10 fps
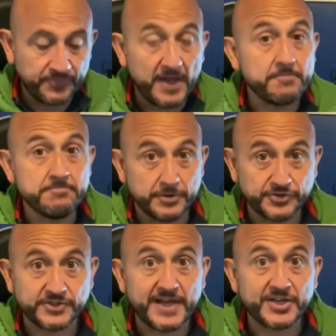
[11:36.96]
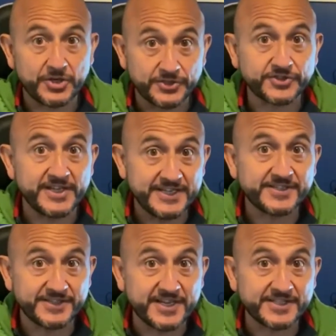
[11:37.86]
Most of that cost is
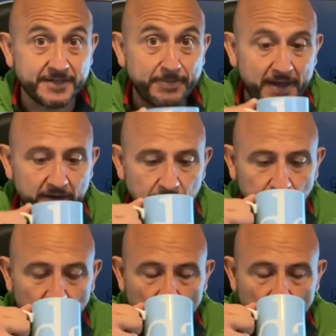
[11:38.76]
the Tesla Powerwall.